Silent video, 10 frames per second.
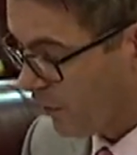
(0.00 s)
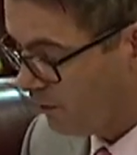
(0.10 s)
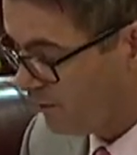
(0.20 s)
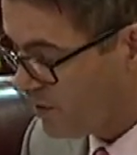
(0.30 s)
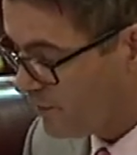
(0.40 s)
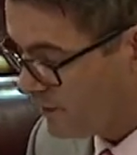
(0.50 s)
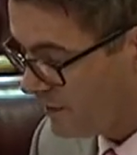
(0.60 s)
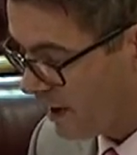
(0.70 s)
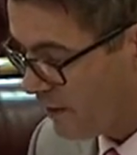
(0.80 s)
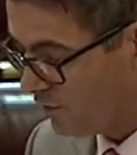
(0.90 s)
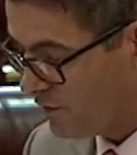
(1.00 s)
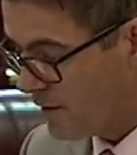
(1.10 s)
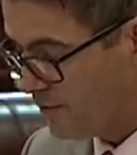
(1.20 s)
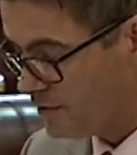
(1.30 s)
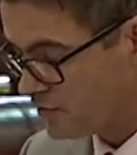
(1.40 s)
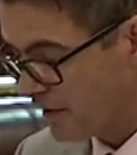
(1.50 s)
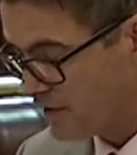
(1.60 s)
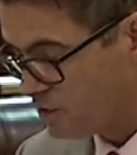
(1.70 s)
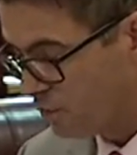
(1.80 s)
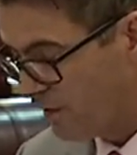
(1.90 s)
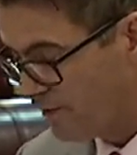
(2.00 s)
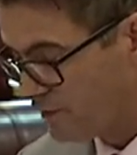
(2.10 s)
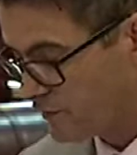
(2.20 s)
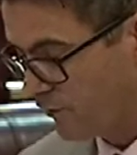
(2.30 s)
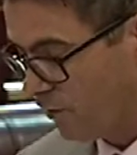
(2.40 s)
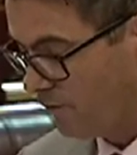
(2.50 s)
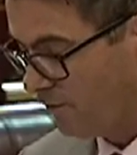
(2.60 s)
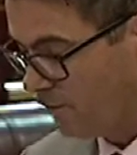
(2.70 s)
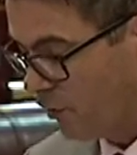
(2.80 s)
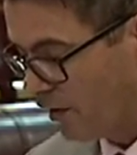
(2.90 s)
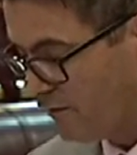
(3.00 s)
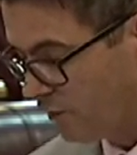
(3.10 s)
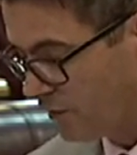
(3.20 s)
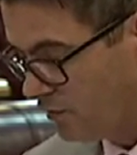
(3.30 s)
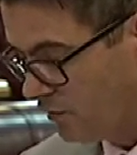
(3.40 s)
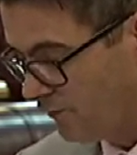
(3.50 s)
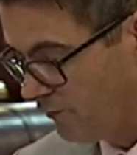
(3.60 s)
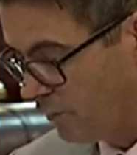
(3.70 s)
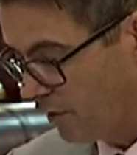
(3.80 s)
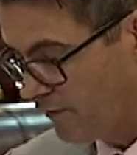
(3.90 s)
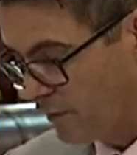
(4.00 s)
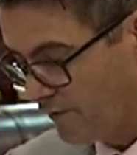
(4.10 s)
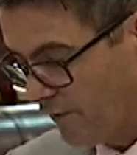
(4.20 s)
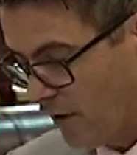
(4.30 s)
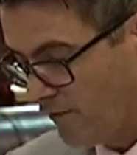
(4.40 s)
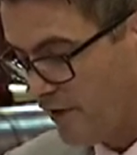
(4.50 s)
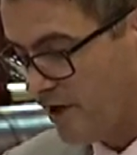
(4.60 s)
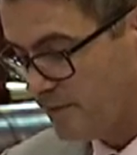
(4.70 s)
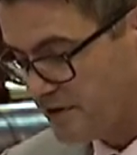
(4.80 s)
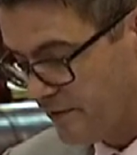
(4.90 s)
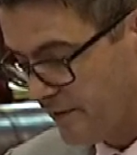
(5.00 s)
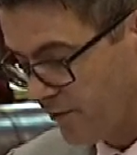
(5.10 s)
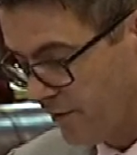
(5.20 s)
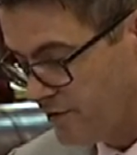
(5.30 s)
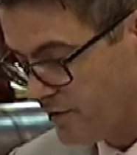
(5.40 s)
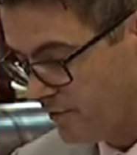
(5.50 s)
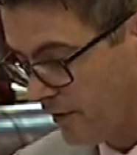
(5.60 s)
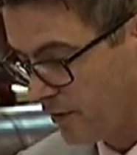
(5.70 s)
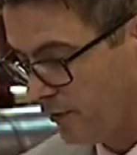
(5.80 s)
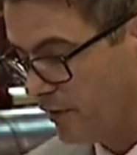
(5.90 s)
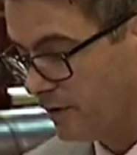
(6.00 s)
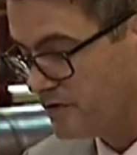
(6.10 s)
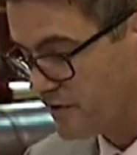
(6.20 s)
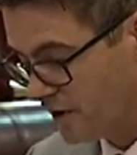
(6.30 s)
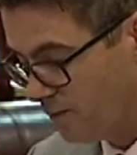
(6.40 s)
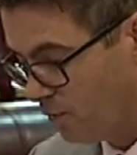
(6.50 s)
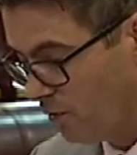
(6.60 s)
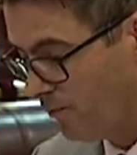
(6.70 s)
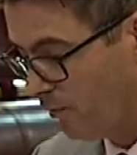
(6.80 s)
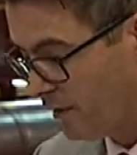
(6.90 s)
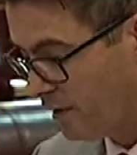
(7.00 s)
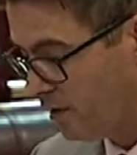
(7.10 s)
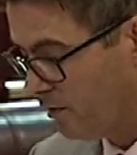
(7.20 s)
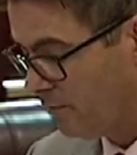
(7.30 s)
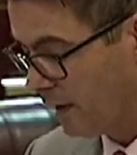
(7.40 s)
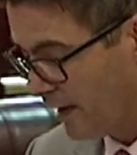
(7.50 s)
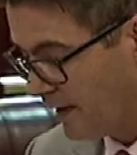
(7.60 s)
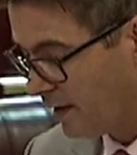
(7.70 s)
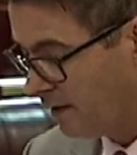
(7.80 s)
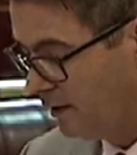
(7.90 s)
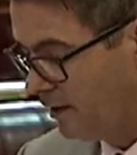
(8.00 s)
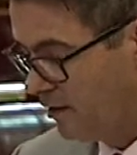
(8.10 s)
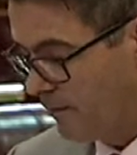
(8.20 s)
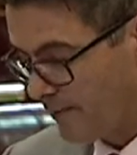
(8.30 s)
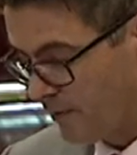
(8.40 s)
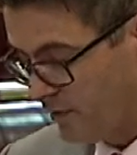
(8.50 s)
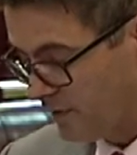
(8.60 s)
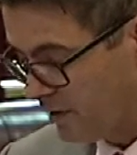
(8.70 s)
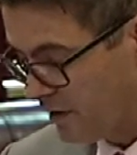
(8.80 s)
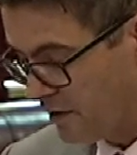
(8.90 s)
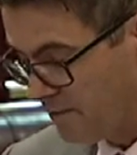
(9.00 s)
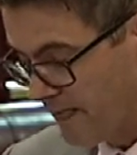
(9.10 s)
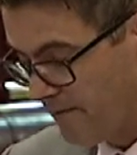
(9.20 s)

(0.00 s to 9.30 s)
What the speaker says: On VP Day, we remember Australia's war efforts from 1942 to 1945 in the Pacific region, including in Singapore, Borneo, Malaya, Papua New Guinea,